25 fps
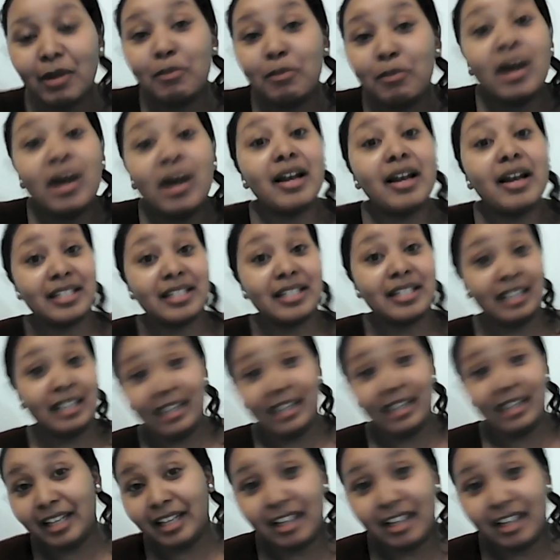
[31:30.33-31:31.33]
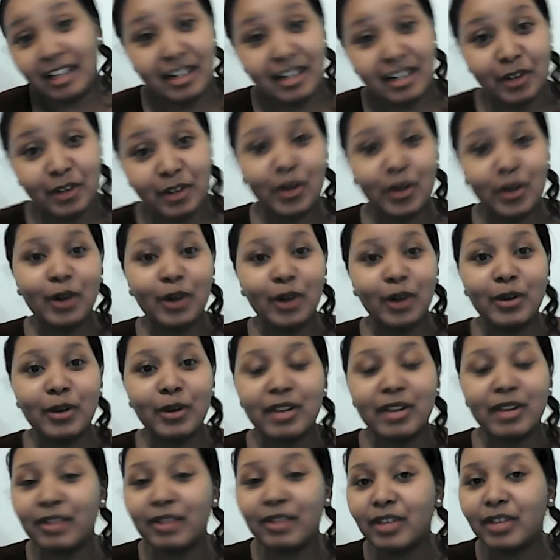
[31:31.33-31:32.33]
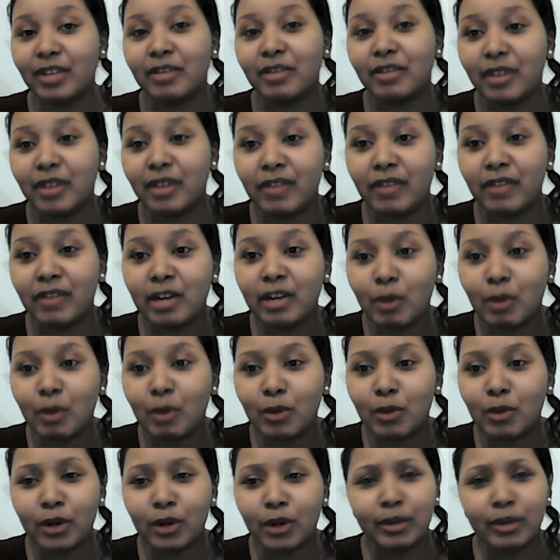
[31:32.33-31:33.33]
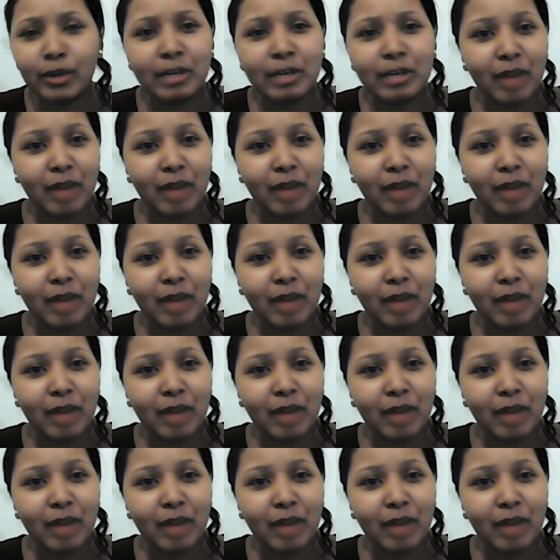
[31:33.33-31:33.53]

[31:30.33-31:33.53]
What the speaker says: personally, and I don't know if anyone will agree,